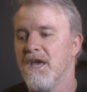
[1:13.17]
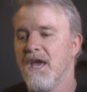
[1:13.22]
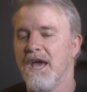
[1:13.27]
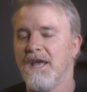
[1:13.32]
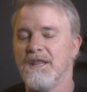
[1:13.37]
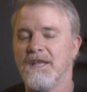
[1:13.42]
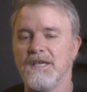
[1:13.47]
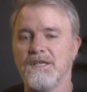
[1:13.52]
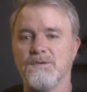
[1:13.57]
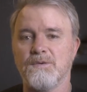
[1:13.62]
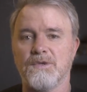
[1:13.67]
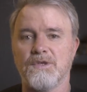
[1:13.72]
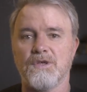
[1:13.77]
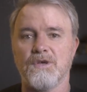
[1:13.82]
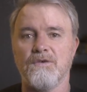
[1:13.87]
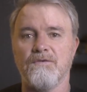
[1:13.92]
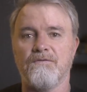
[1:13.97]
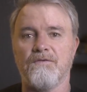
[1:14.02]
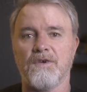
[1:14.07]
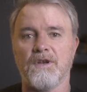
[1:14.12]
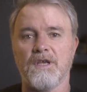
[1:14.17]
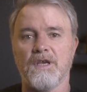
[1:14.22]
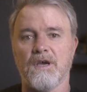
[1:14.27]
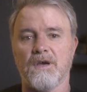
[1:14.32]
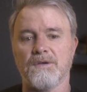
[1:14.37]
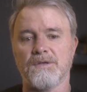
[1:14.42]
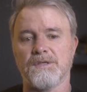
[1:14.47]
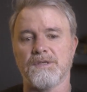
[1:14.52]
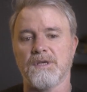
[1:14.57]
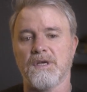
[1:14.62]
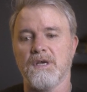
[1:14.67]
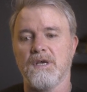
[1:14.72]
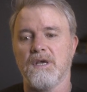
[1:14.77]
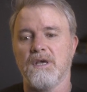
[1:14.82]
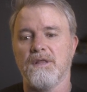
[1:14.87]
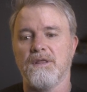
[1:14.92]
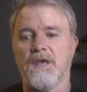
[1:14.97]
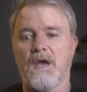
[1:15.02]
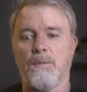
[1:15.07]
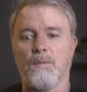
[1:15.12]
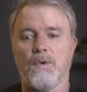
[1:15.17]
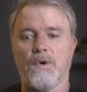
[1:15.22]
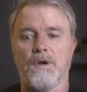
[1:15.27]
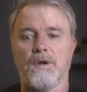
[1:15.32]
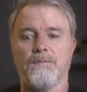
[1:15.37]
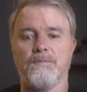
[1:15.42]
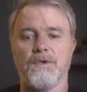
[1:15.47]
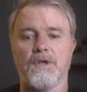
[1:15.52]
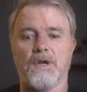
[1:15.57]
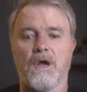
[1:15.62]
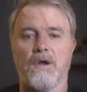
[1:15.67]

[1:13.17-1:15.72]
and these were 2 videos that were,